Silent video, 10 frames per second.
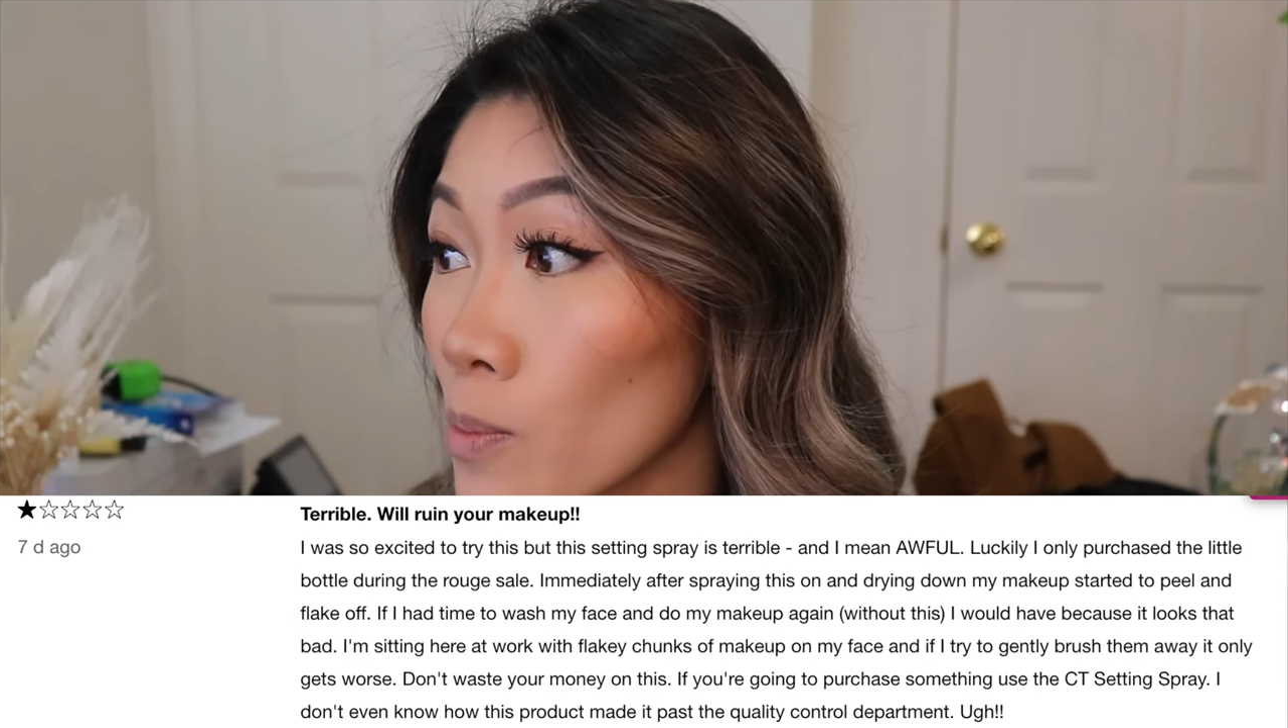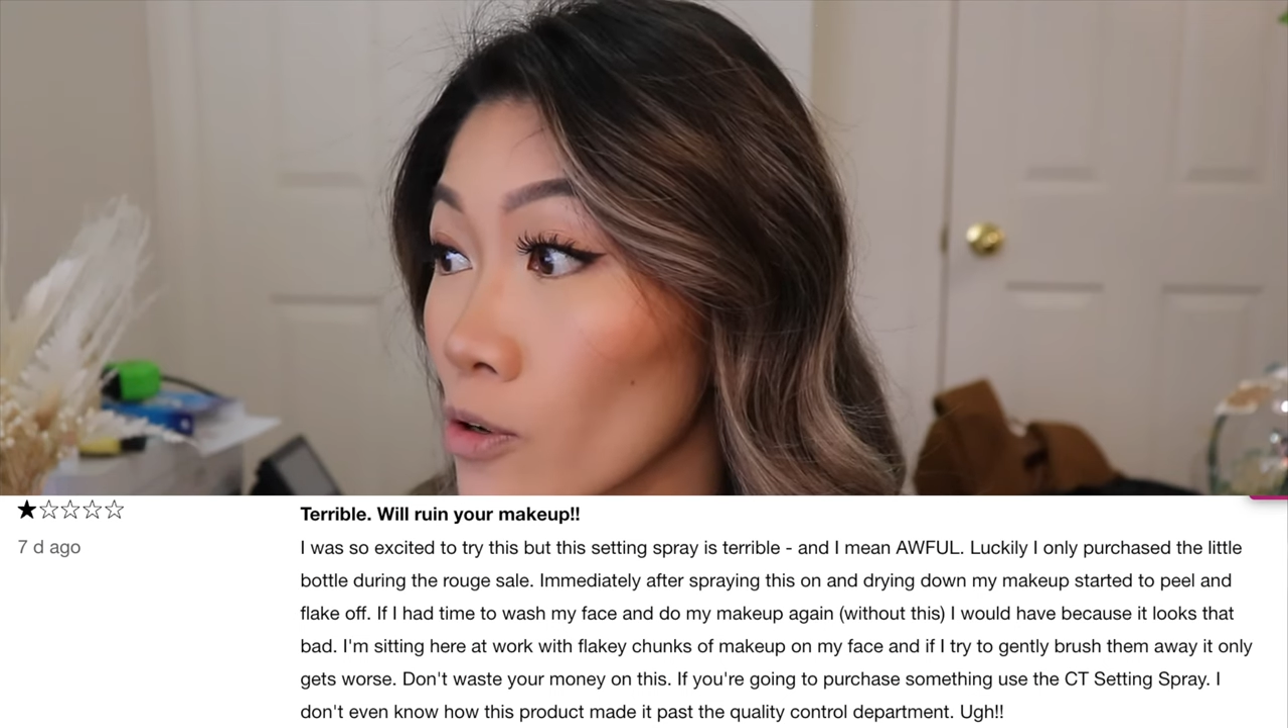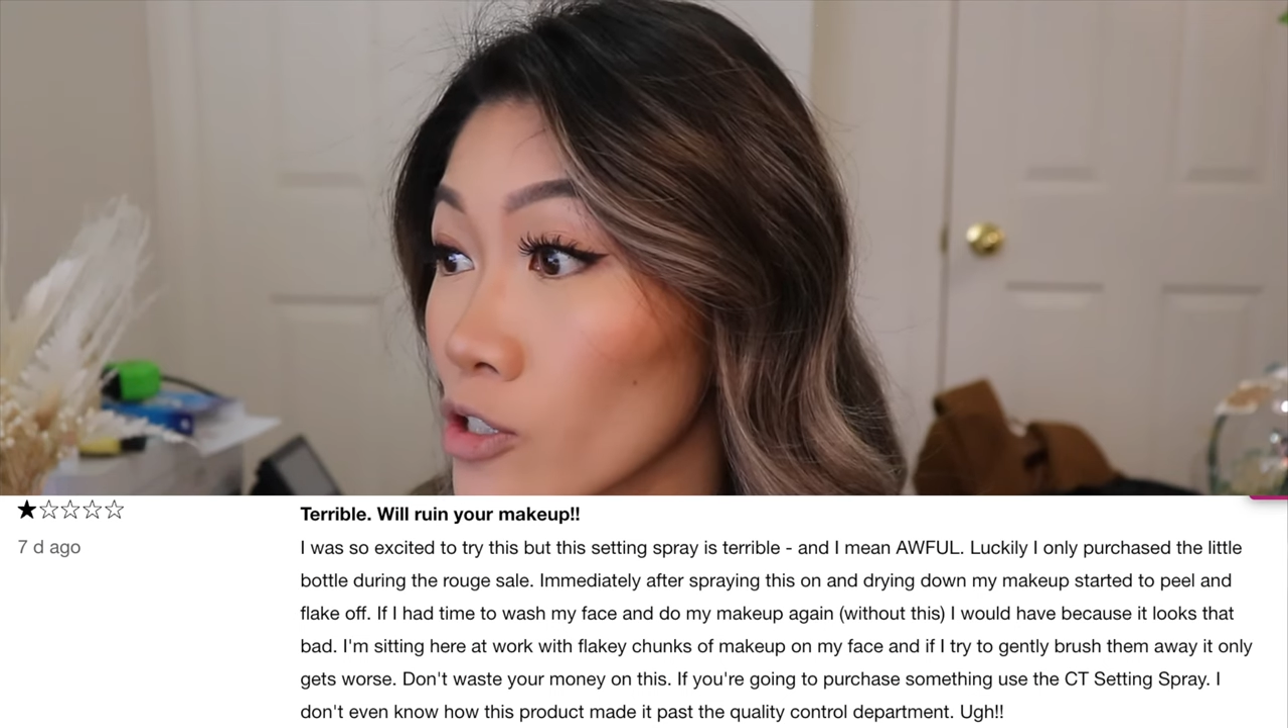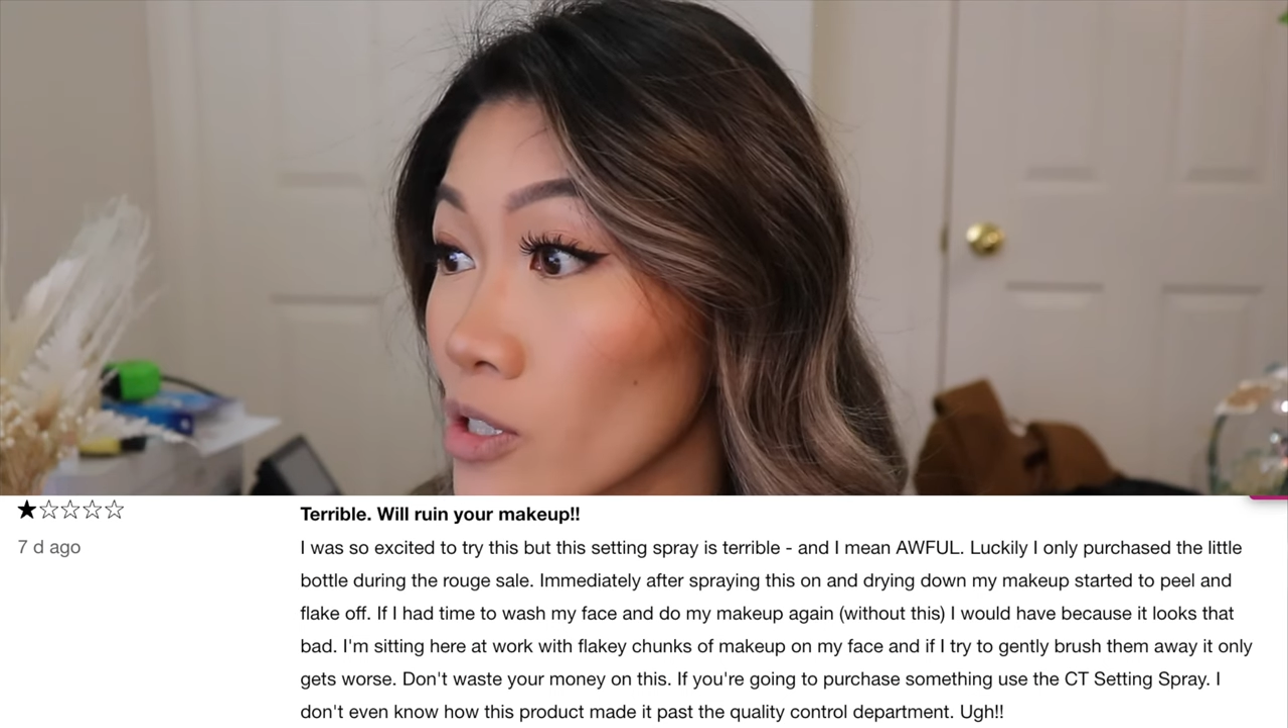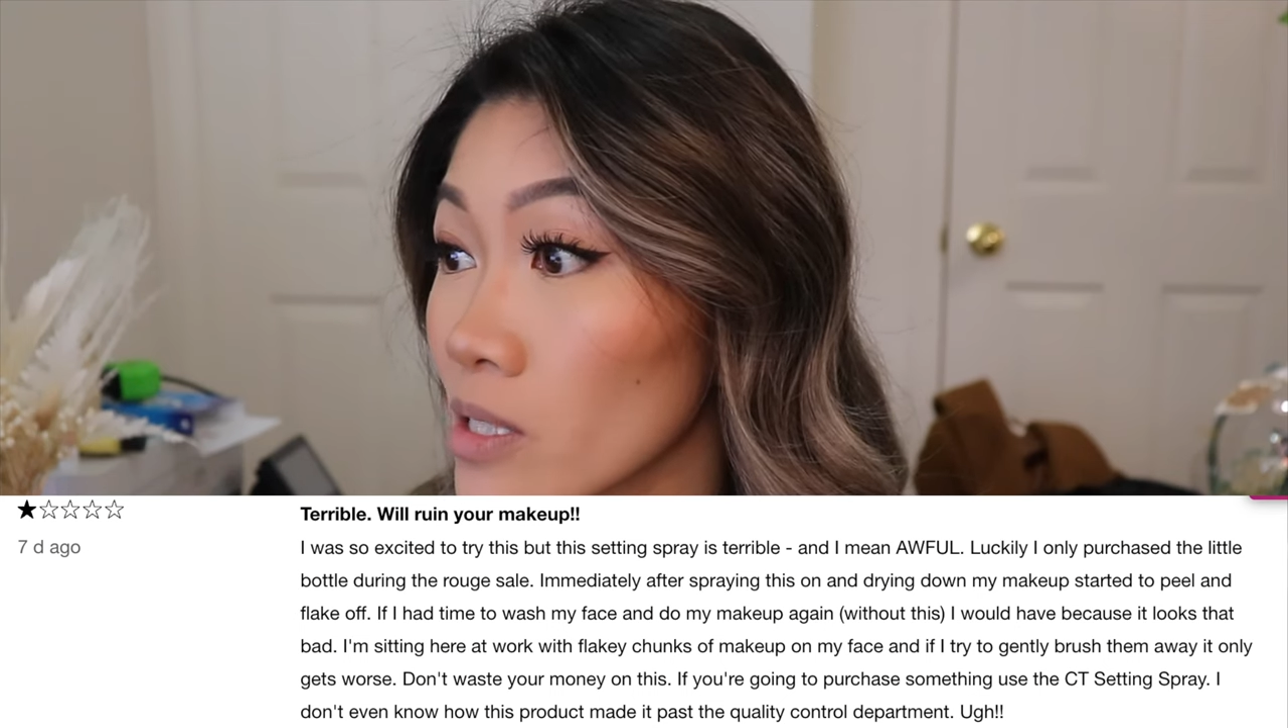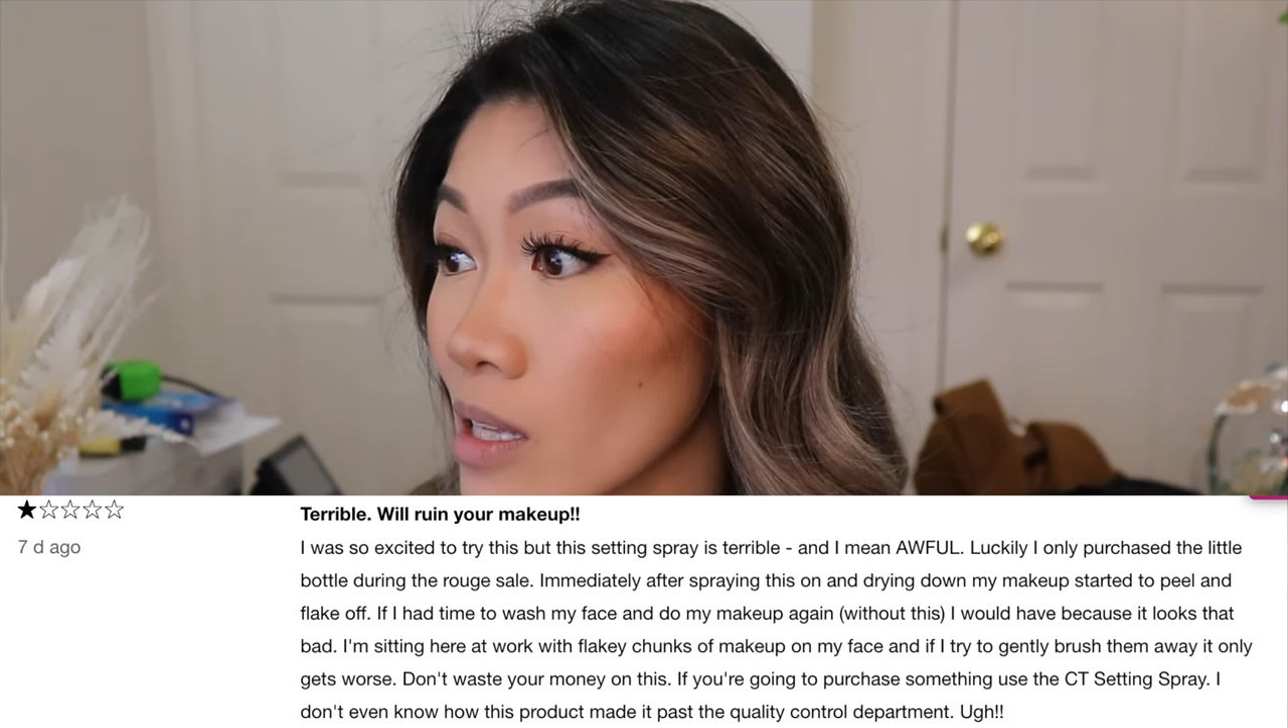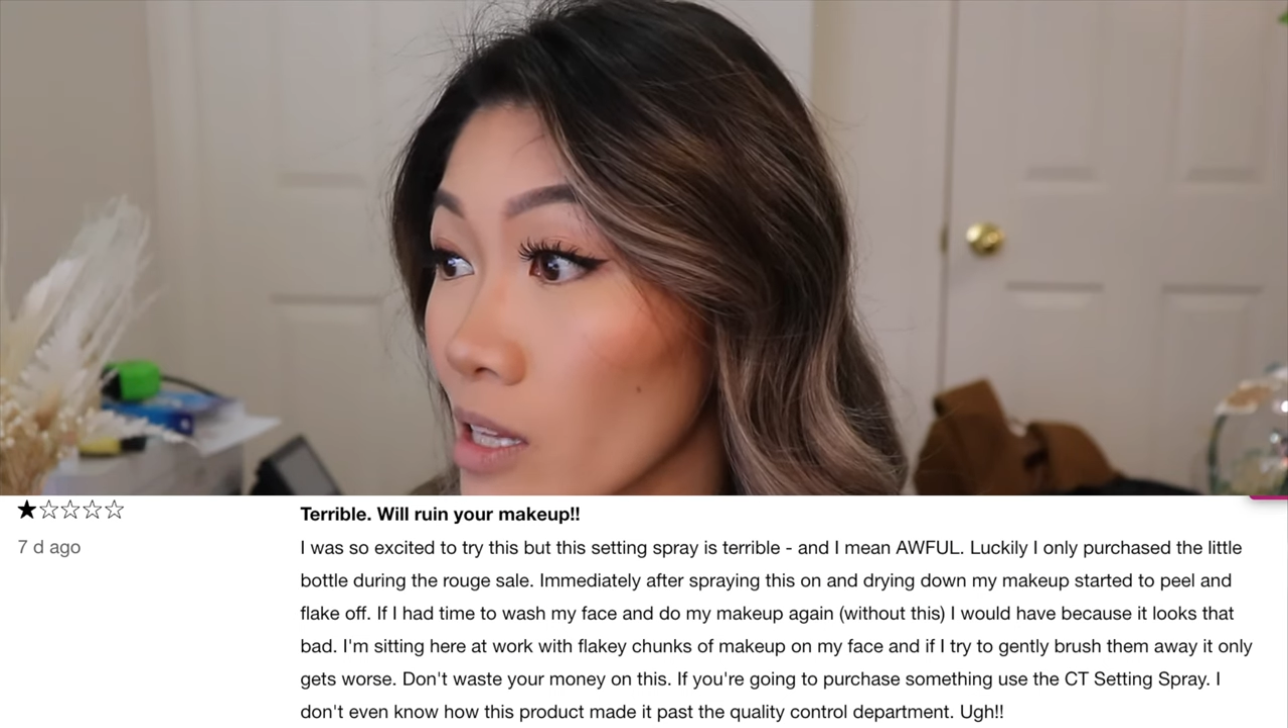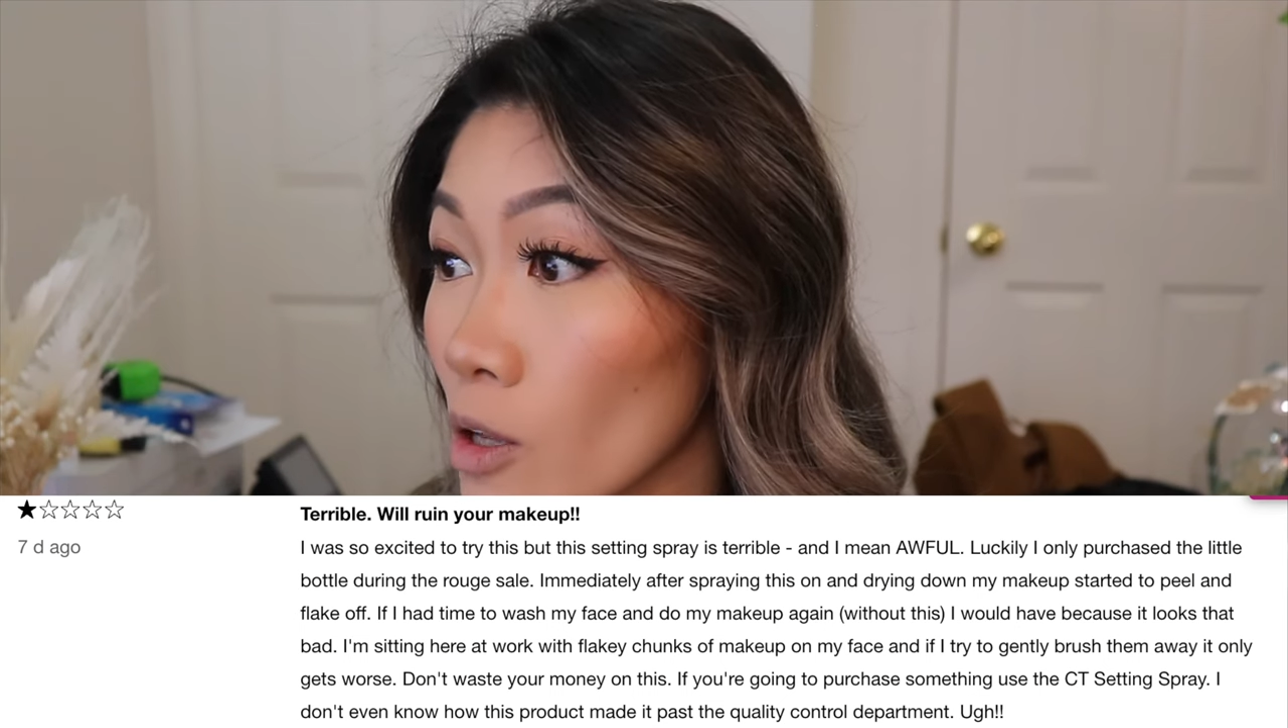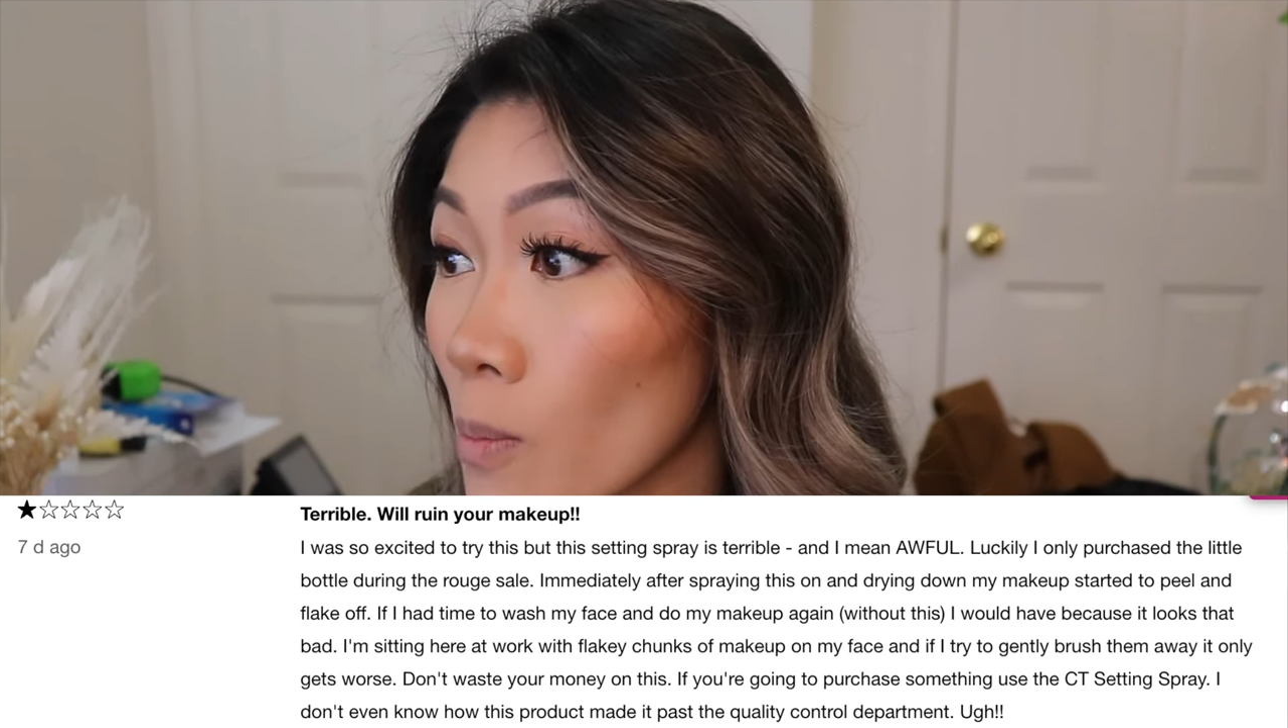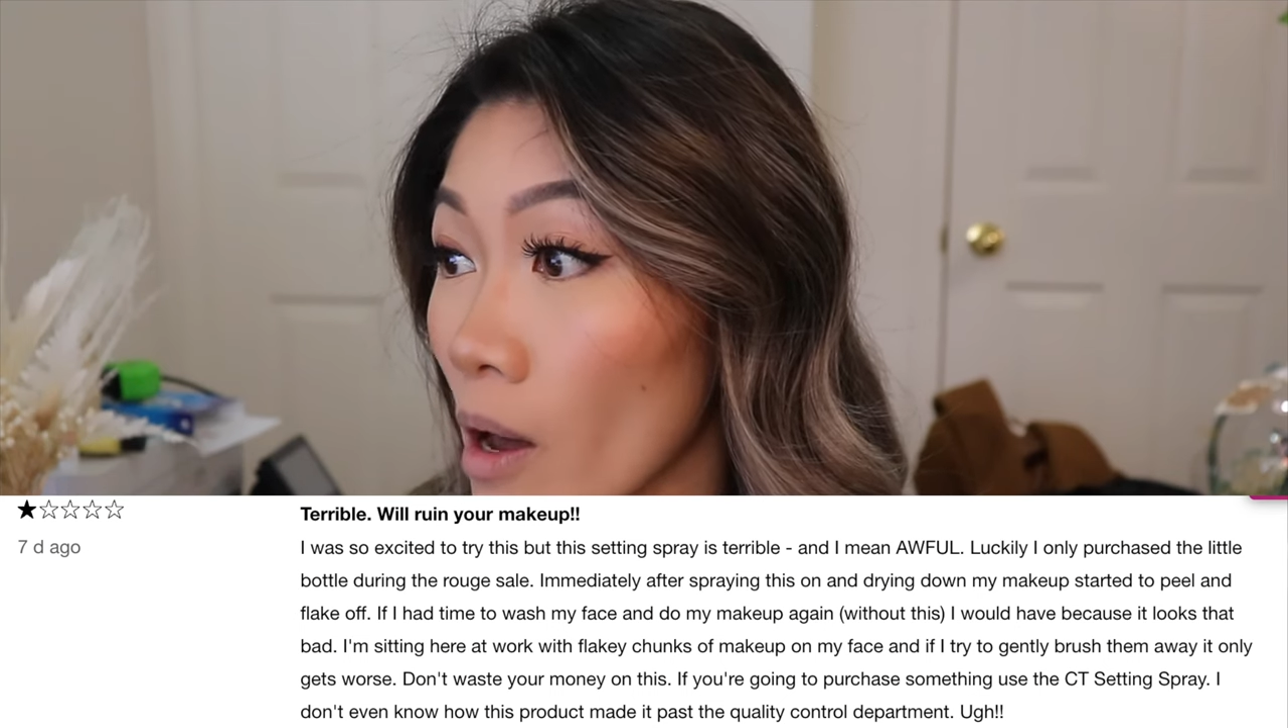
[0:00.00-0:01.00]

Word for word: purchased the little